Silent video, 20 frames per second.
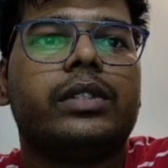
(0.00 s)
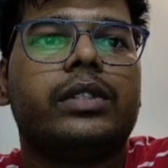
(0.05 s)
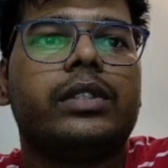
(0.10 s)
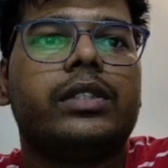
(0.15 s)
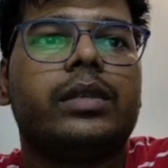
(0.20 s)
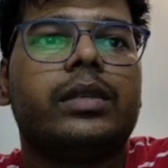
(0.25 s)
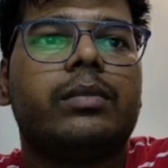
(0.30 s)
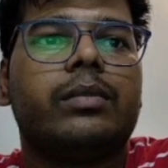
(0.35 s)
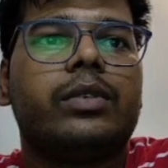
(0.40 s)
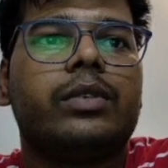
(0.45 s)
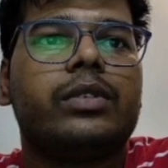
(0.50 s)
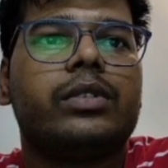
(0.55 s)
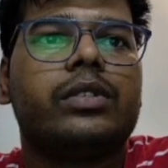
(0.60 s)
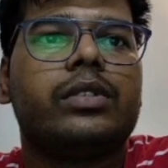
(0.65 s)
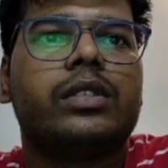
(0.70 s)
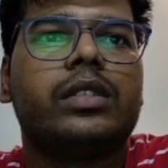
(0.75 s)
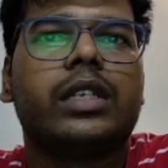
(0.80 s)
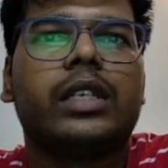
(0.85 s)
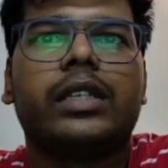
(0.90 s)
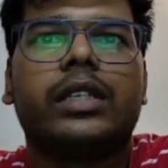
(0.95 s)
this is the
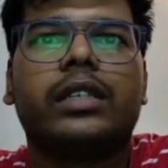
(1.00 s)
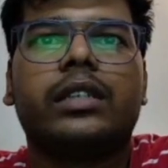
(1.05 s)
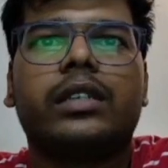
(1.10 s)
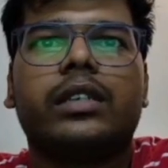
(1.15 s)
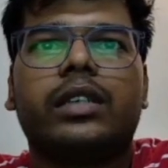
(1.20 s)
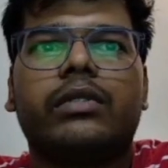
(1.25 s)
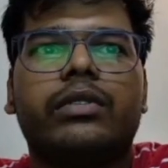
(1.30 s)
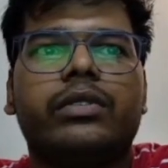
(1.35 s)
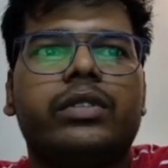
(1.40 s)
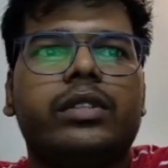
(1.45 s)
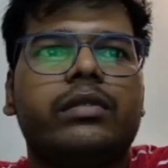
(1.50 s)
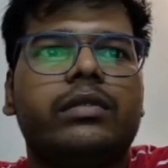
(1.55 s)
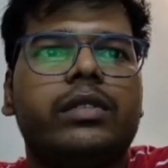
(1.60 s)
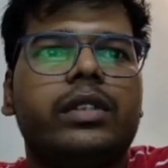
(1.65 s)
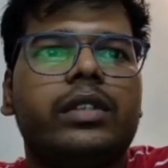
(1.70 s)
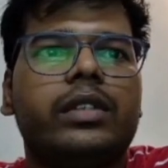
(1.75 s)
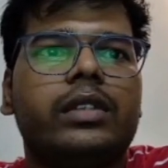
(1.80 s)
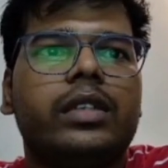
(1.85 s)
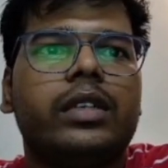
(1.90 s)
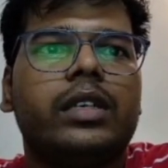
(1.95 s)
most, I think, confusing
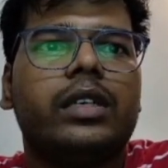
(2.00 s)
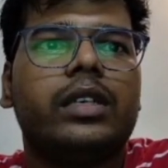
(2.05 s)
one.